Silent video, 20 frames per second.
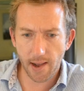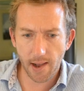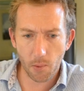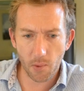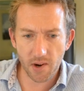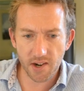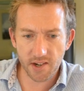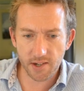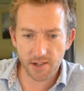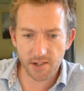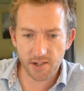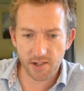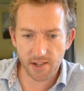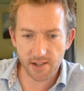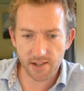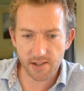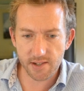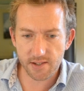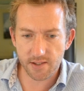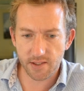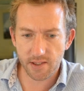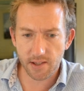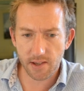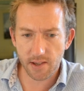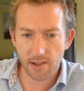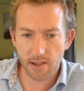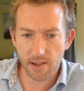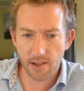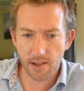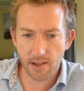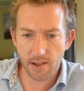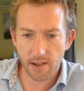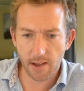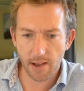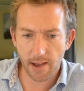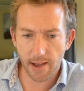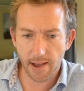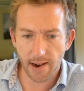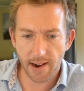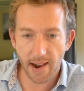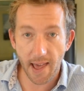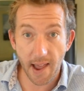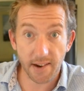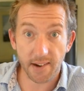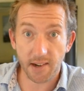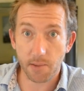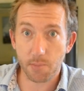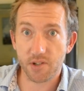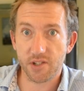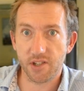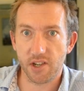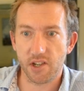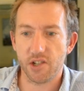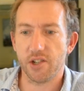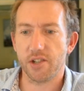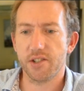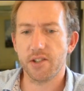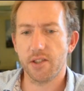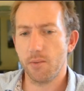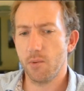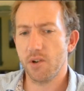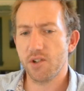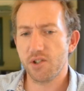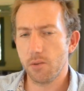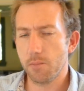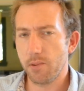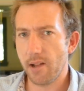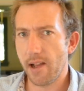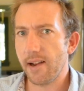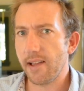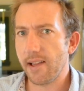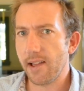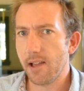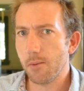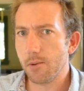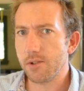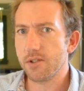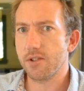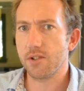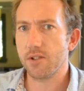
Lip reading: we did is the landing procedure. So the original plan here was